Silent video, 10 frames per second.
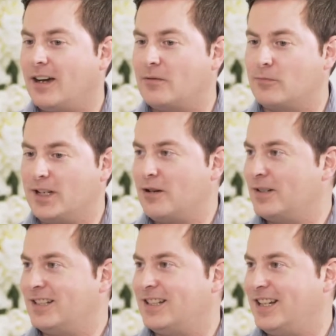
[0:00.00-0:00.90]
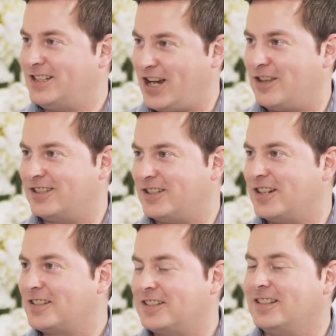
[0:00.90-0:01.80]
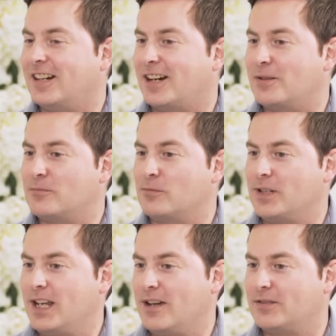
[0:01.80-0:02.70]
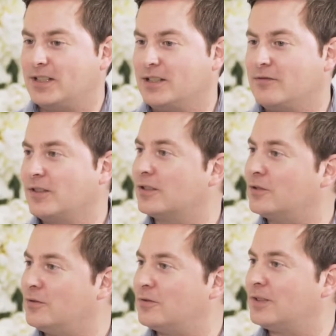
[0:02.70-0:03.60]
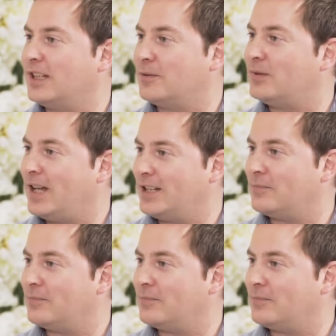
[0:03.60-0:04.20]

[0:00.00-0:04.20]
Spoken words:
We always say challenge us. We have a silver, a gold, and a platinum